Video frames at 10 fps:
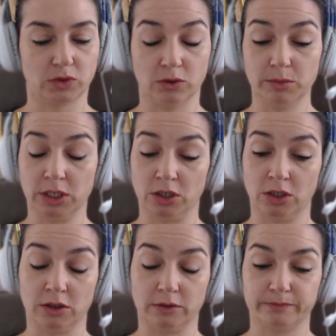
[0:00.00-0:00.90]
oh my
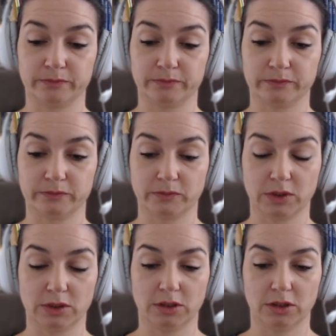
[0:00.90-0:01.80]
god,
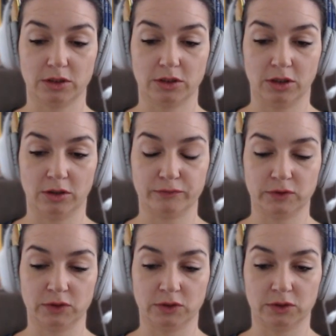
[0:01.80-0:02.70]
of
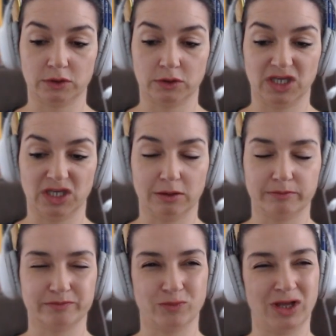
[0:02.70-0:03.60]
the
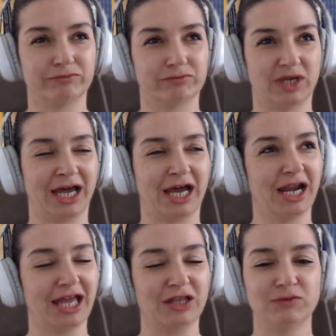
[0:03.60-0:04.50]
well, a
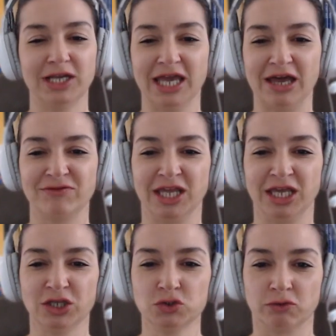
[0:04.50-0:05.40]
car can't really have an
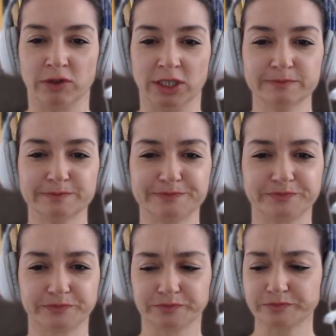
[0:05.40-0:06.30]
injury,
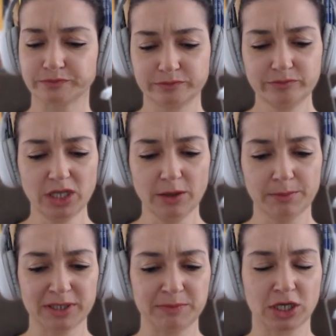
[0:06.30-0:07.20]

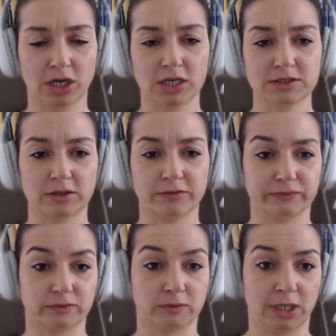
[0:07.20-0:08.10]
but because of
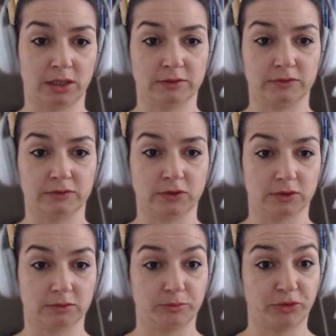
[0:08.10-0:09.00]

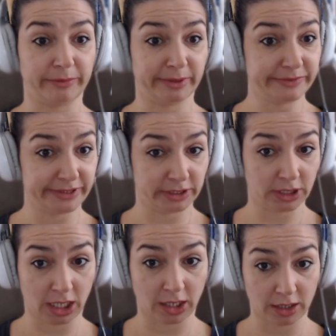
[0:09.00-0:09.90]
the problems in the
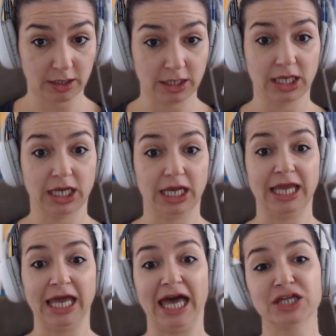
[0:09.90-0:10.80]
car,
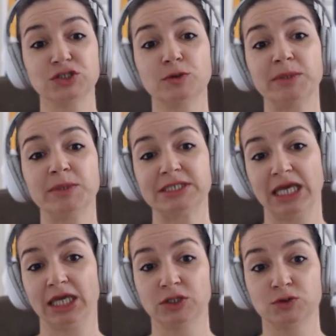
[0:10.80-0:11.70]
it had to be
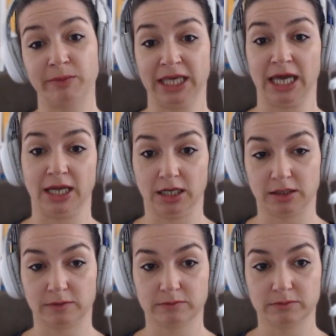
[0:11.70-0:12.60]
taken to a mechanic.
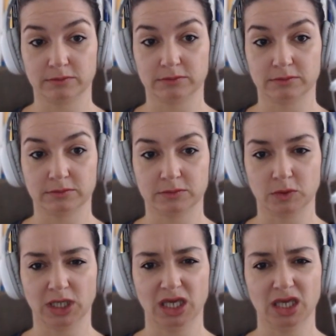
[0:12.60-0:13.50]

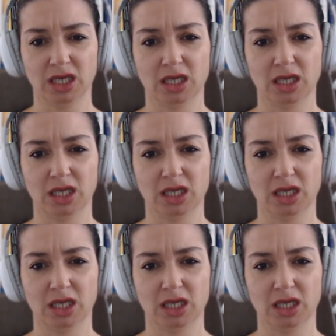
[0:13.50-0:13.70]
Okay,